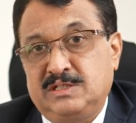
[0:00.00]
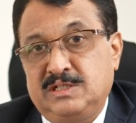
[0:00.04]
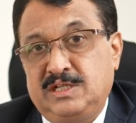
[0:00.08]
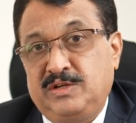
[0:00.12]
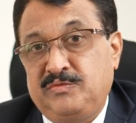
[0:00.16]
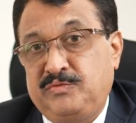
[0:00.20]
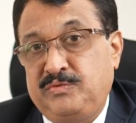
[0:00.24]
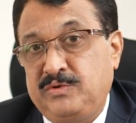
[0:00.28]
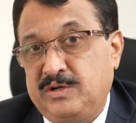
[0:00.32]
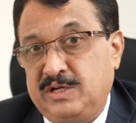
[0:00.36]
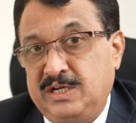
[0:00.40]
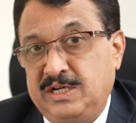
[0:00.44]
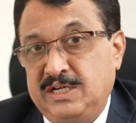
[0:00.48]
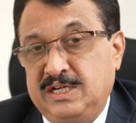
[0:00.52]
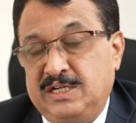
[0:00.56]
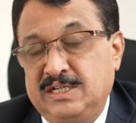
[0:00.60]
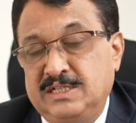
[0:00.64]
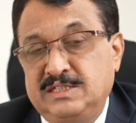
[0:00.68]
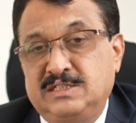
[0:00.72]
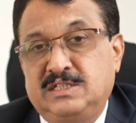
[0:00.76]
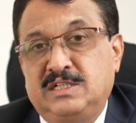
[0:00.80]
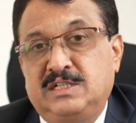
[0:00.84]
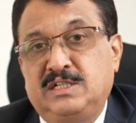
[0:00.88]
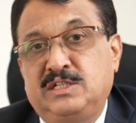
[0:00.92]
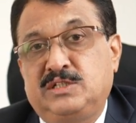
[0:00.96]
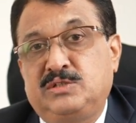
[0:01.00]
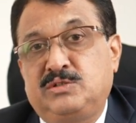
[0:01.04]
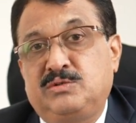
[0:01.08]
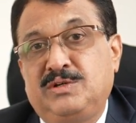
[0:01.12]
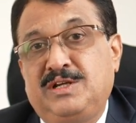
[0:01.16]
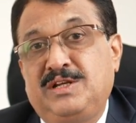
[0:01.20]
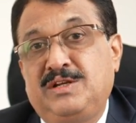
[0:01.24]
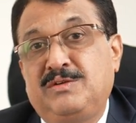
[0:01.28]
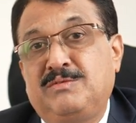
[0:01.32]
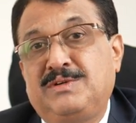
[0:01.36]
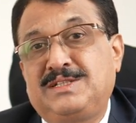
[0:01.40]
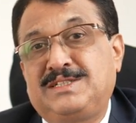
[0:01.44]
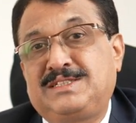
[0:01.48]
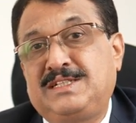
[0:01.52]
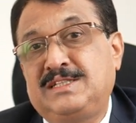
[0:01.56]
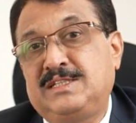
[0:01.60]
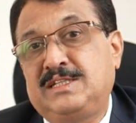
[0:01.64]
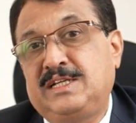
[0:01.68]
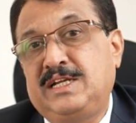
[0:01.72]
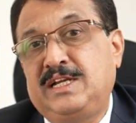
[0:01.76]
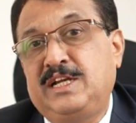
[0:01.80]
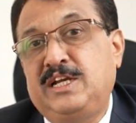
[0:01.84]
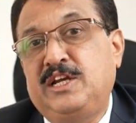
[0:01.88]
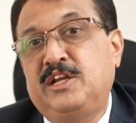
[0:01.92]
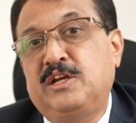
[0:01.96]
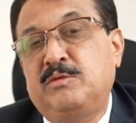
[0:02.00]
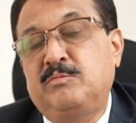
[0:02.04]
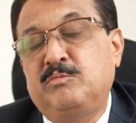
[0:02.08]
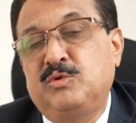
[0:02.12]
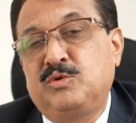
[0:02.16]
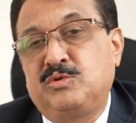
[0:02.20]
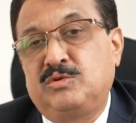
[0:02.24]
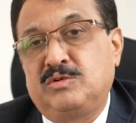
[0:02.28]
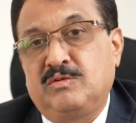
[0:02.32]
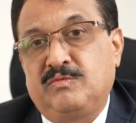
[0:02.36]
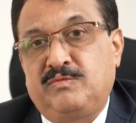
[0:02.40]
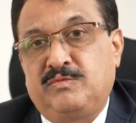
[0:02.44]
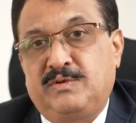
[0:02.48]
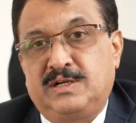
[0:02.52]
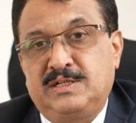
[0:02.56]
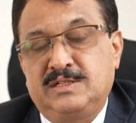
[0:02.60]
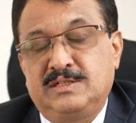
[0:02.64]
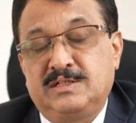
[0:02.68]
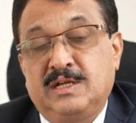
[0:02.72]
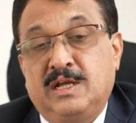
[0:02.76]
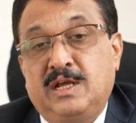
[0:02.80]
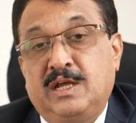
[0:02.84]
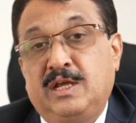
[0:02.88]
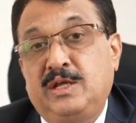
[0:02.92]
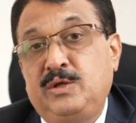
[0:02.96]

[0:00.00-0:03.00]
If your intention is to invest in the Indian mutual funds,